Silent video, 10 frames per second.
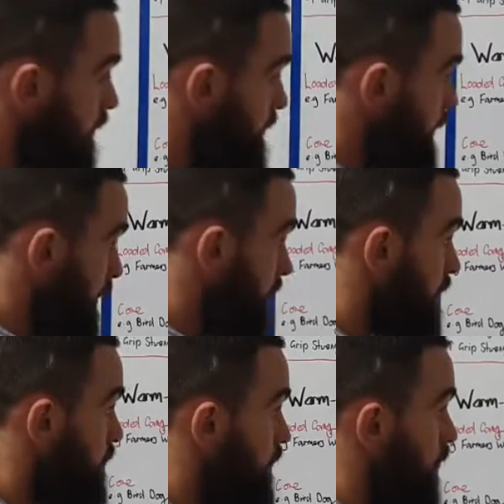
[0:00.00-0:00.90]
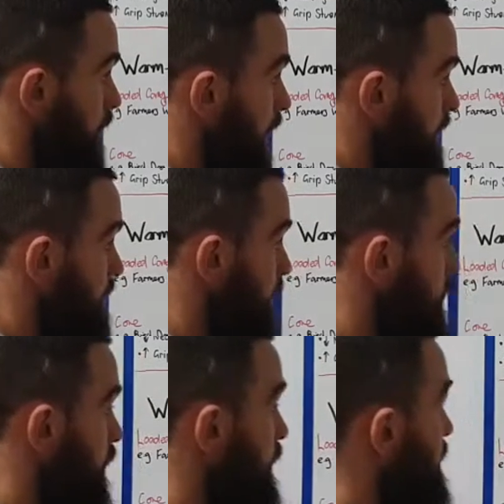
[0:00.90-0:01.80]
Tick, we've got that ticked
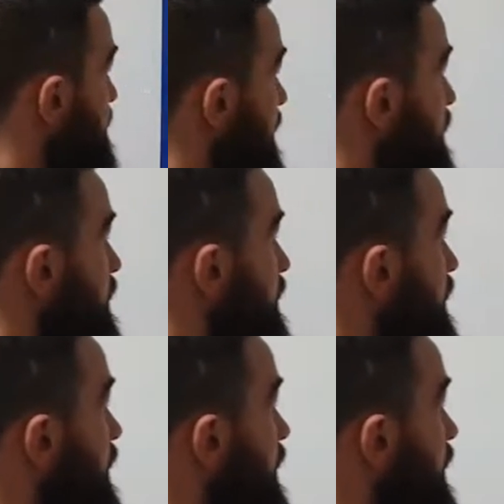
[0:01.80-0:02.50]
off in his session.